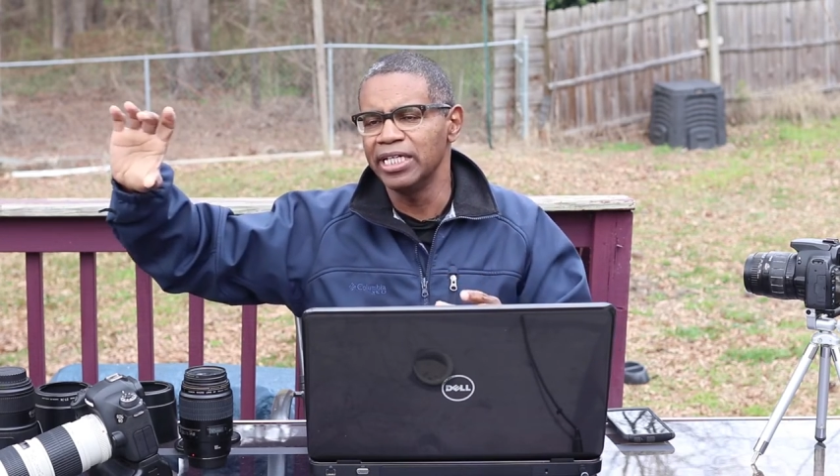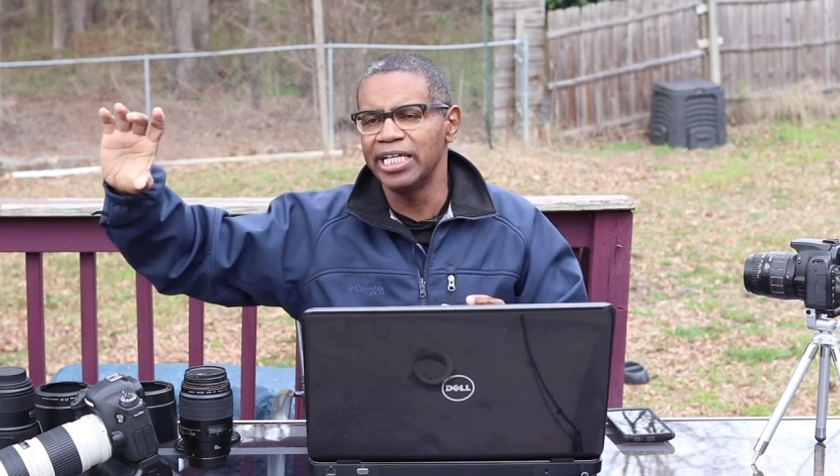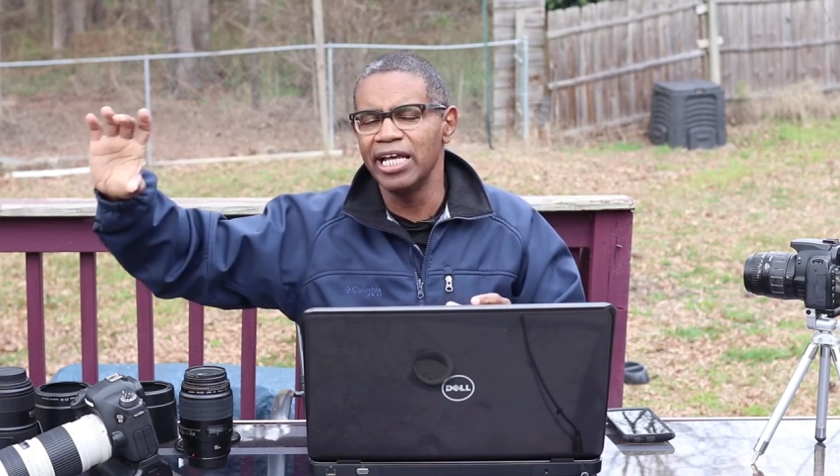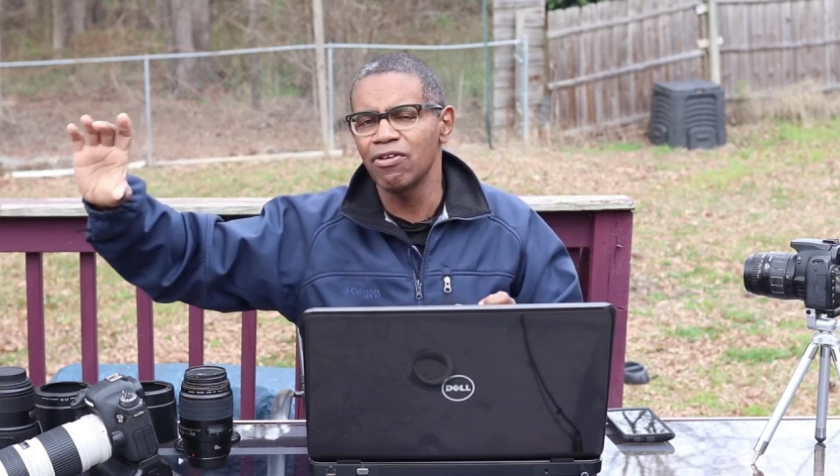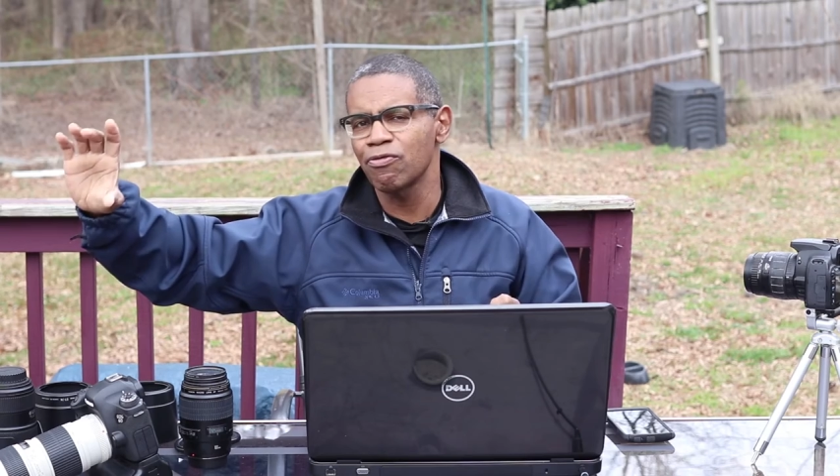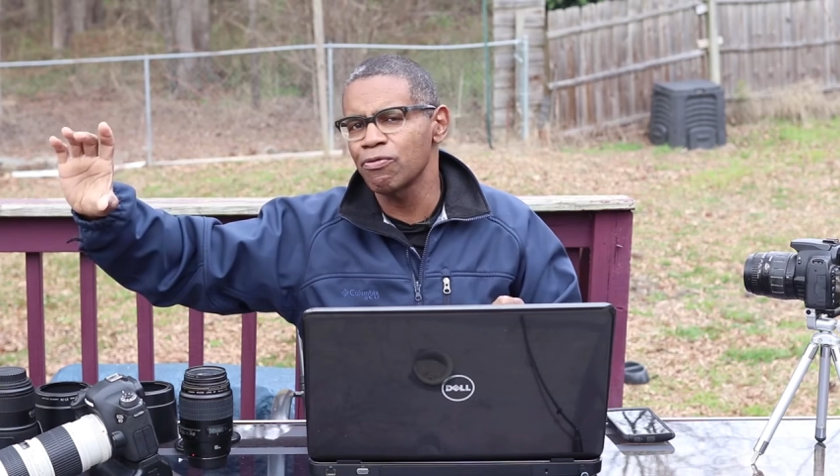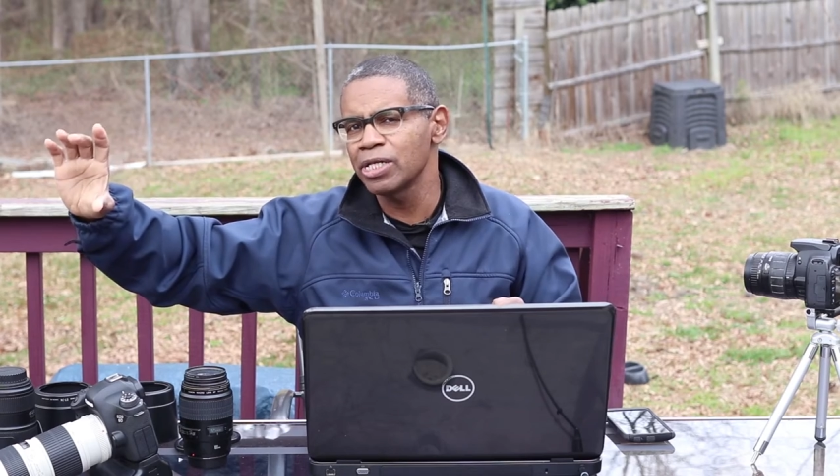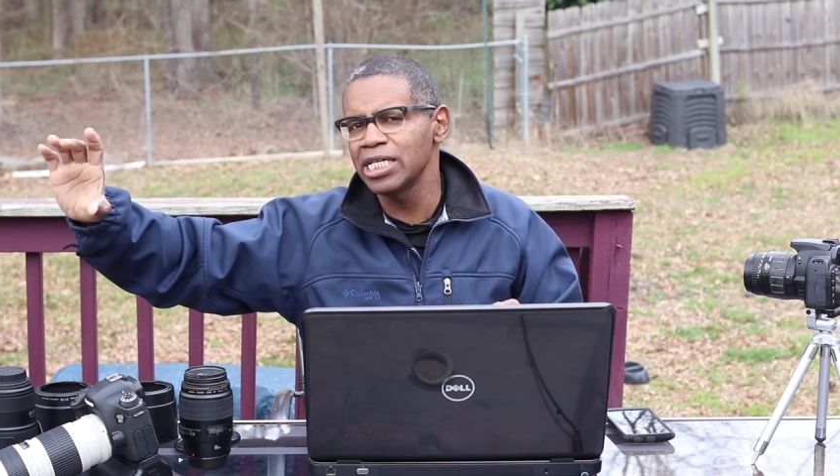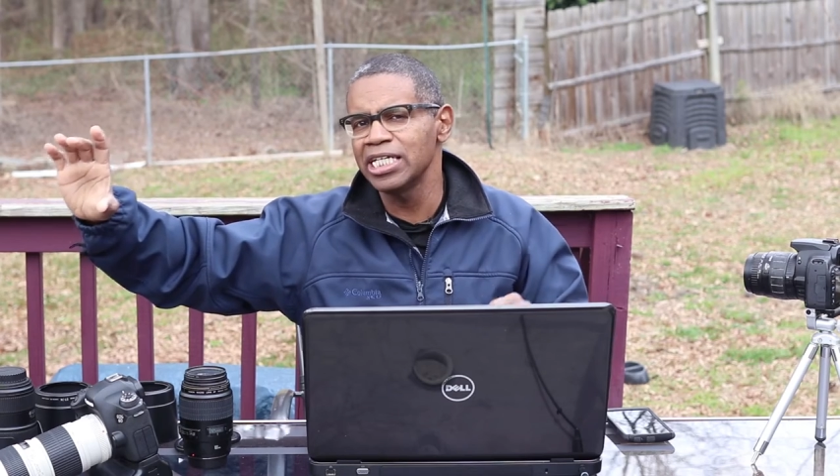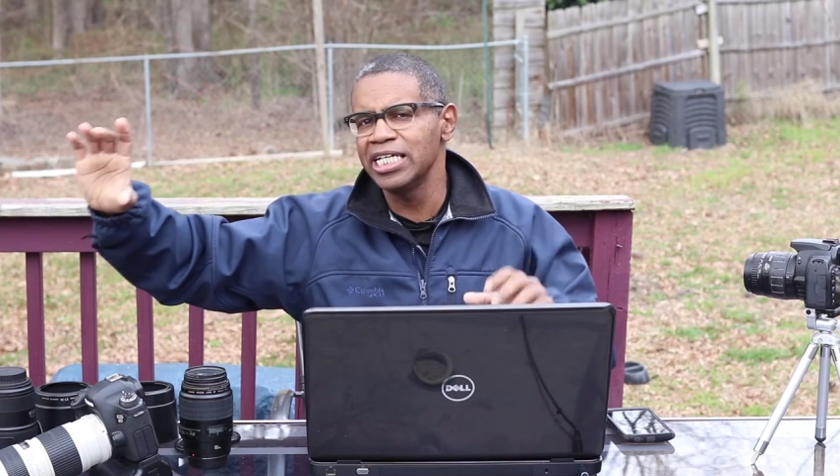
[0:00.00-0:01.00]
get
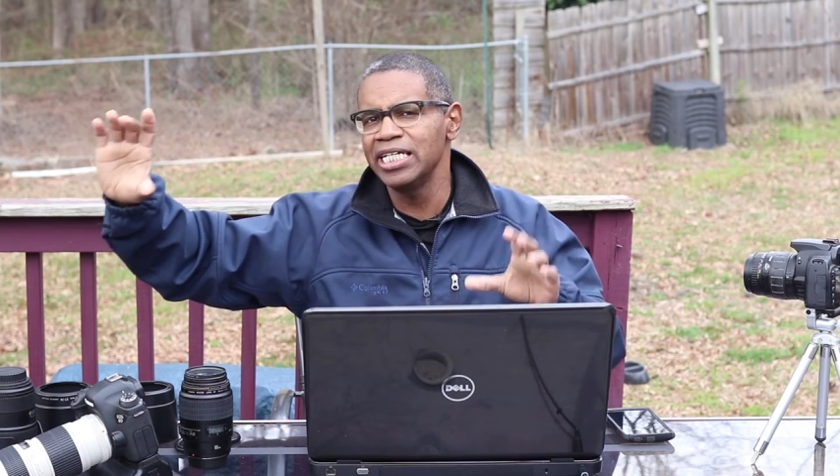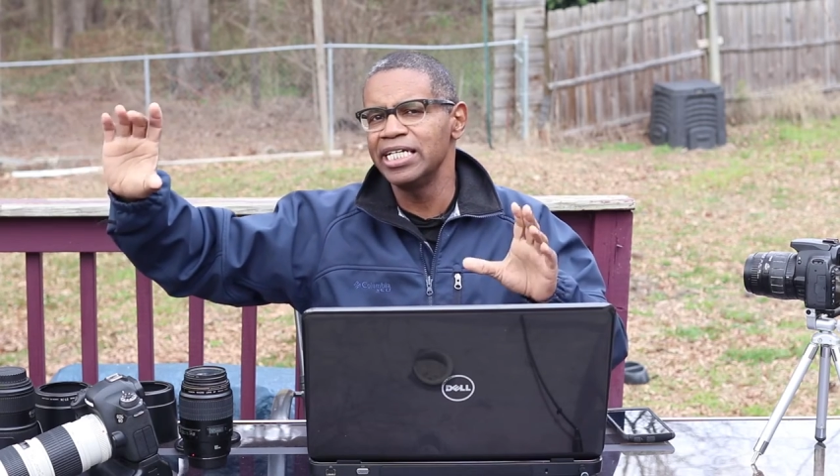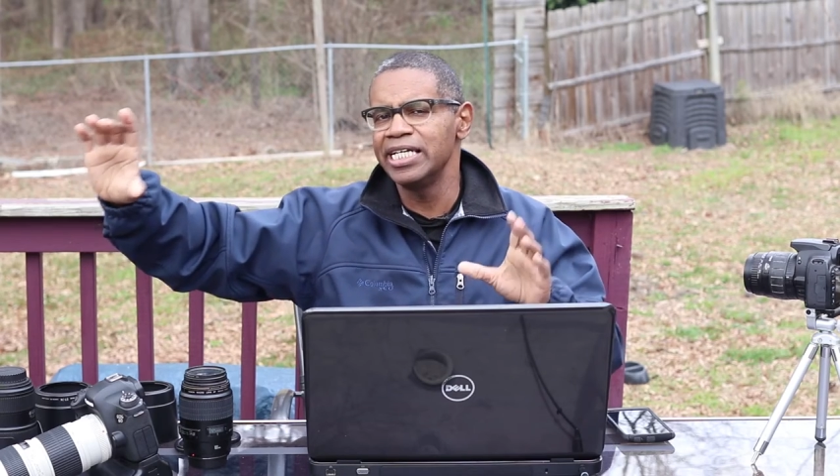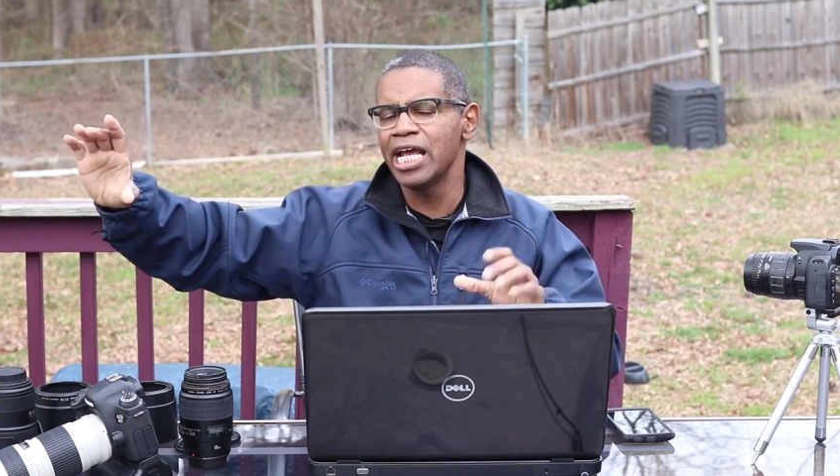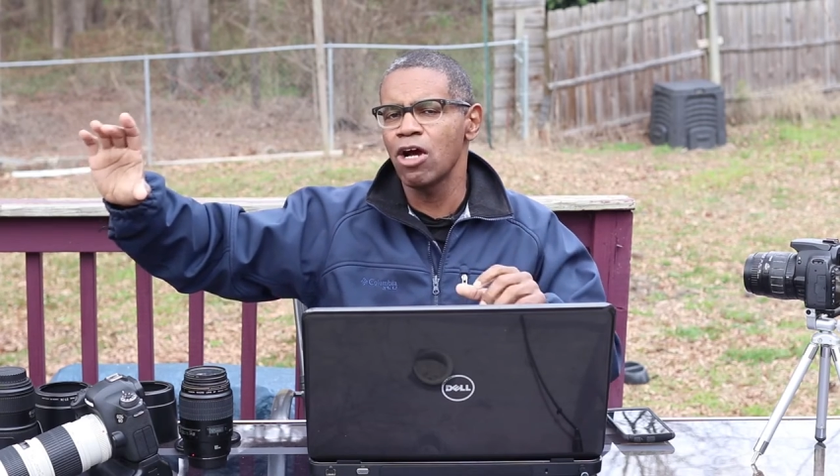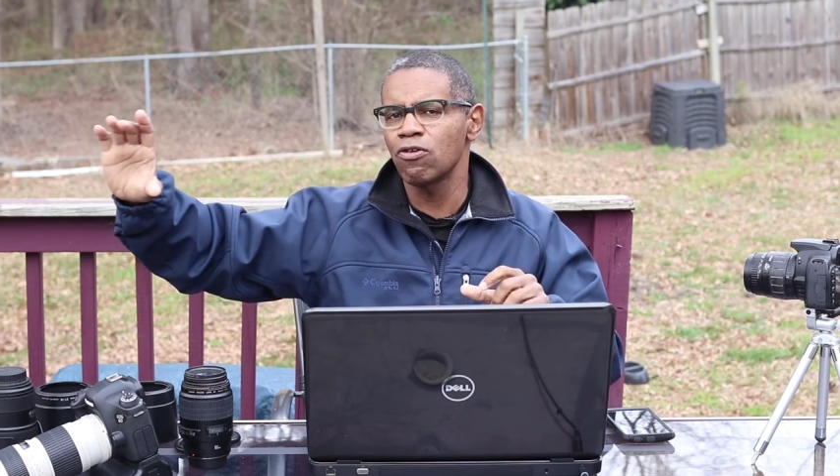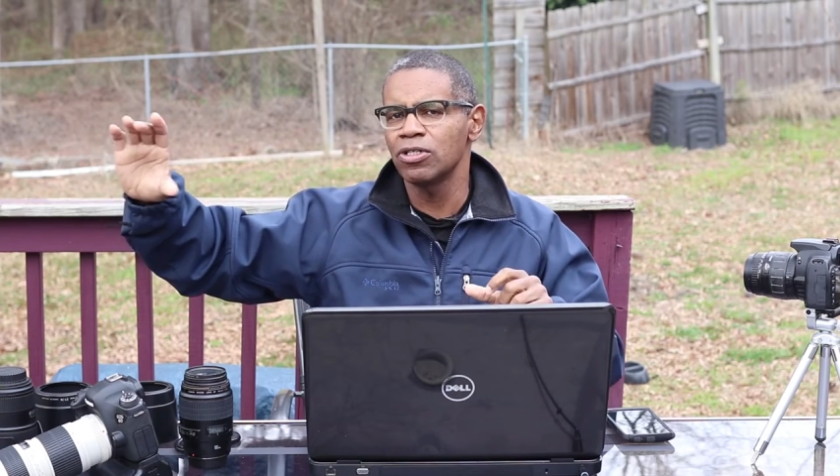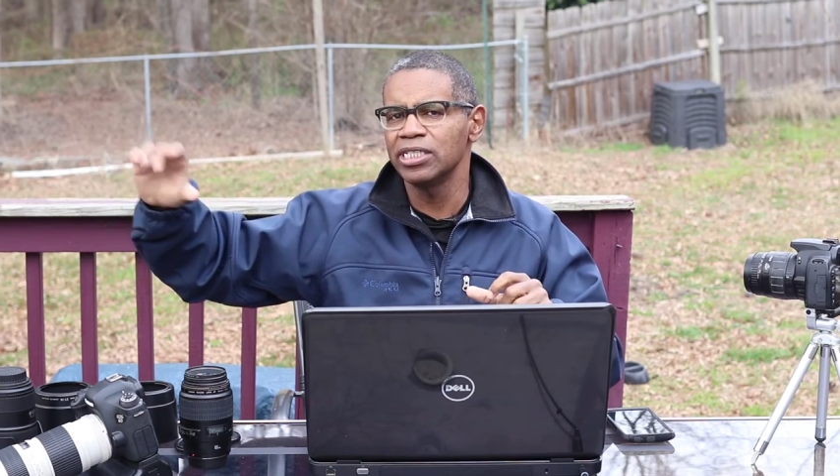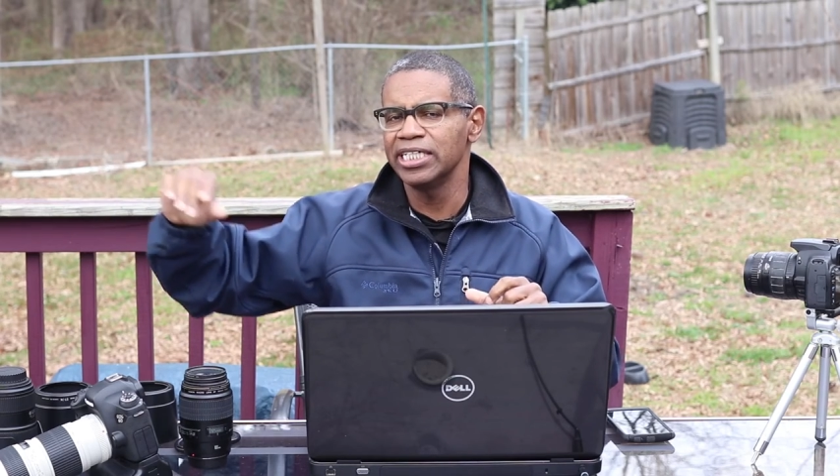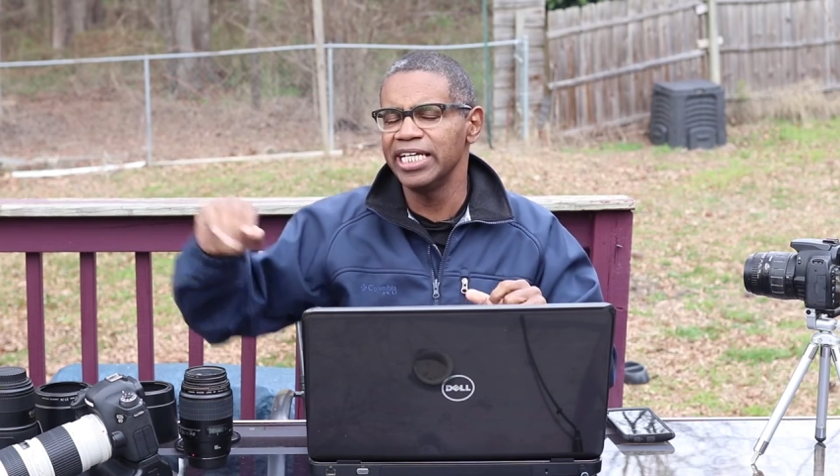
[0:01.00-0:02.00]
really narrow